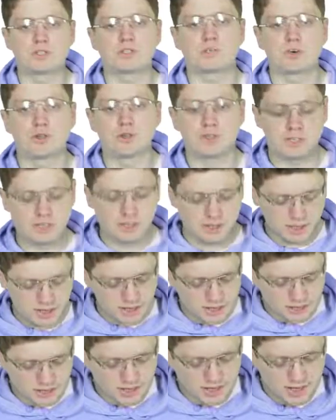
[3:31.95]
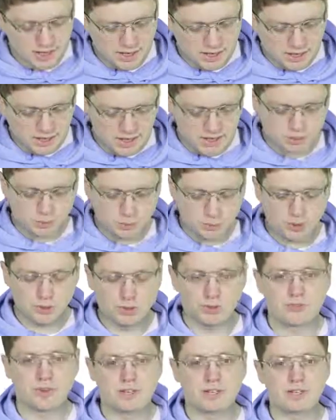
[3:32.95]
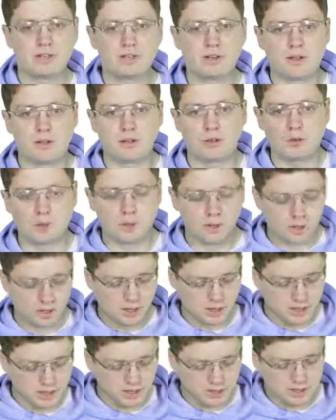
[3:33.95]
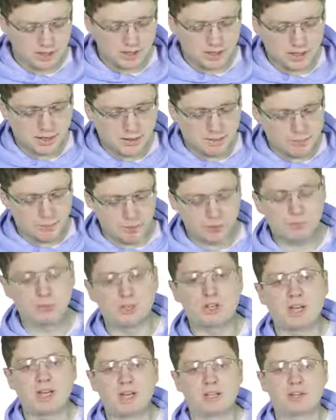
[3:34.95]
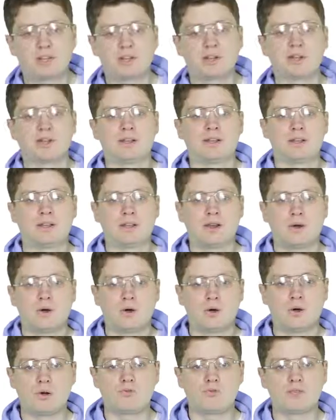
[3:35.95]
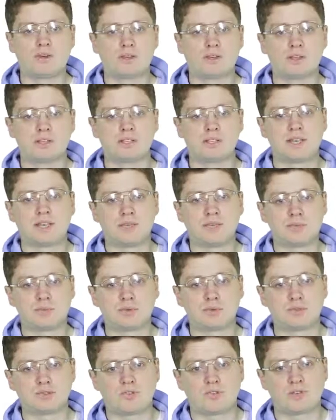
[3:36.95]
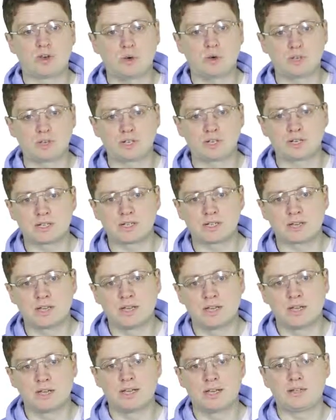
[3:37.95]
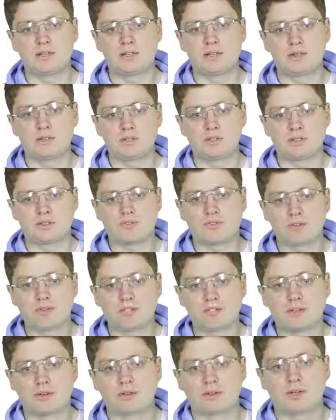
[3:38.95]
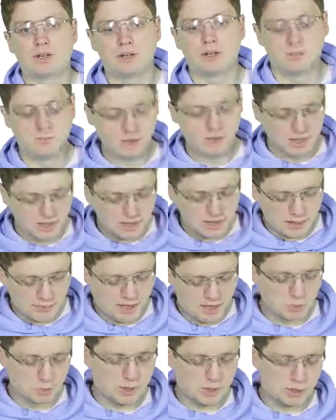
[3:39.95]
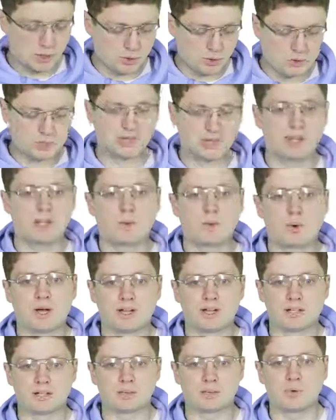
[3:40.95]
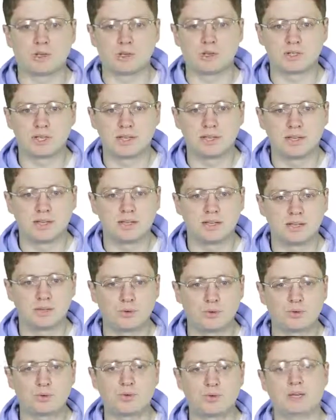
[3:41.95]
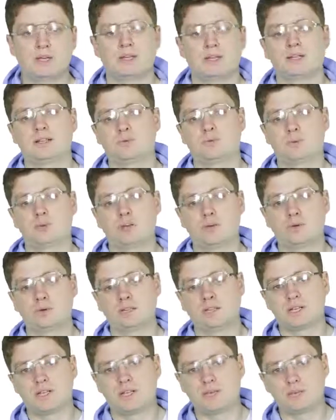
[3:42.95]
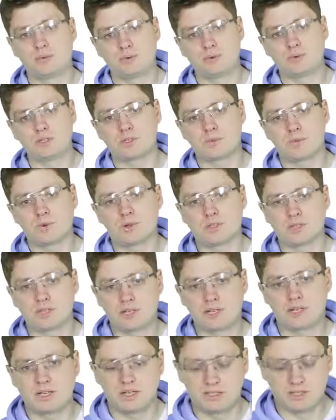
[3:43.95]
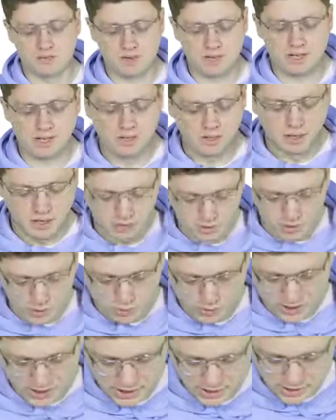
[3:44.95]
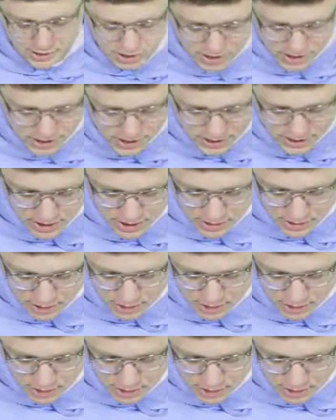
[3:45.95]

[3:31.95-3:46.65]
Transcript: is smaller than A3, then we already know the permutation of the input three objects in non-decreasing order. Namely, we know that A1 is smaller than A2, and we know that A2 is smaller than A3. So we can just